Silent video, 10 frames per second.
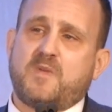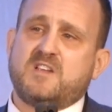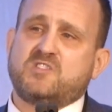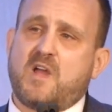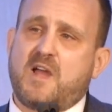
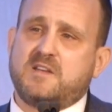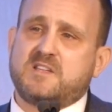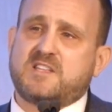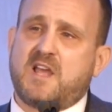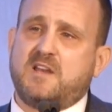As I
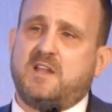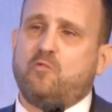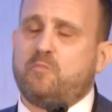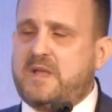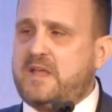understand it,
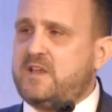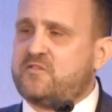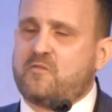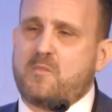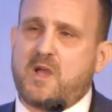albeit
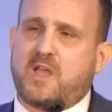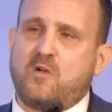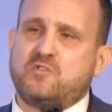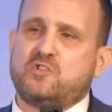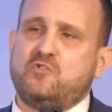it's from my
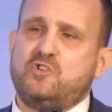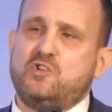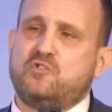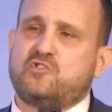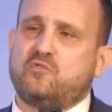go-to
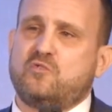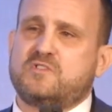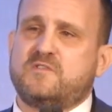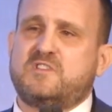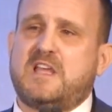news
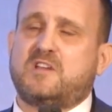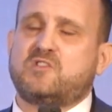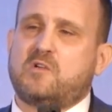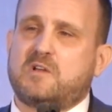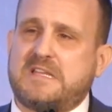source of
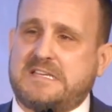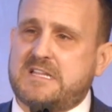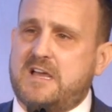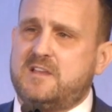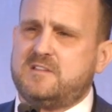TikTok these
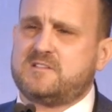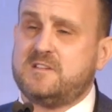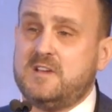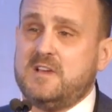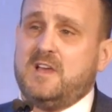days,
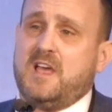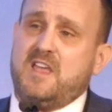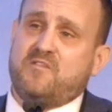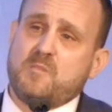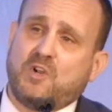
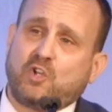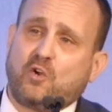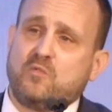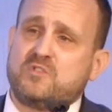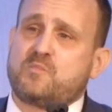even
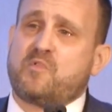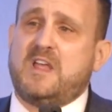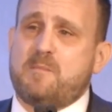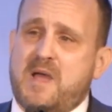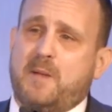McDonald's are
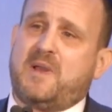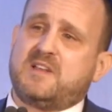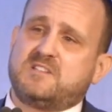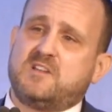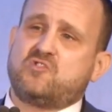bringing back
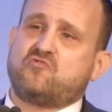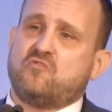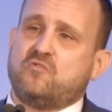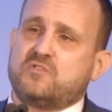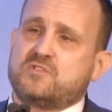plastic
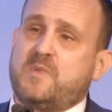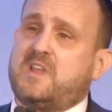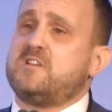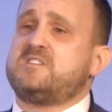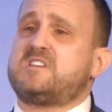straws
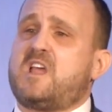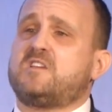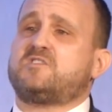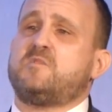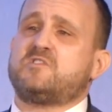because its
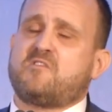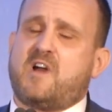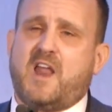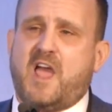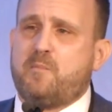customers are
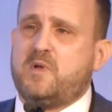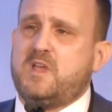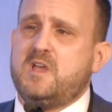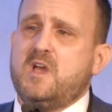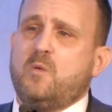
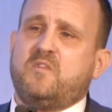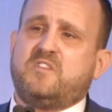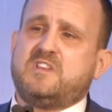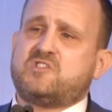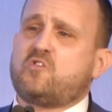unhappy with
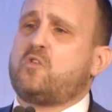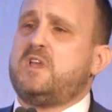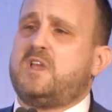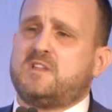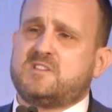the
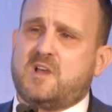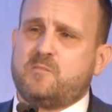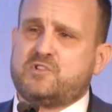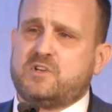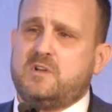soggy
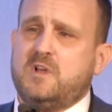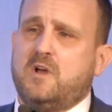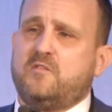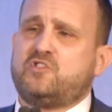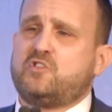consumption
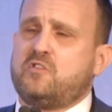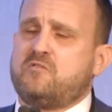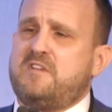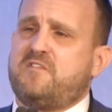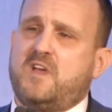of
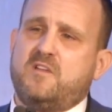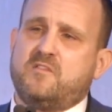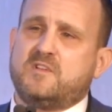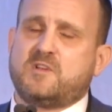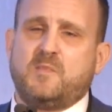sugary
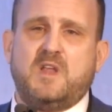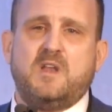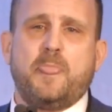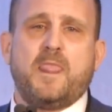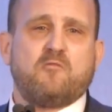favourites. I
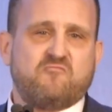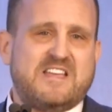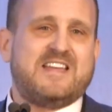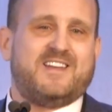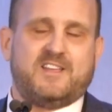mean,
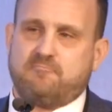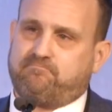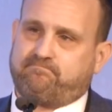really.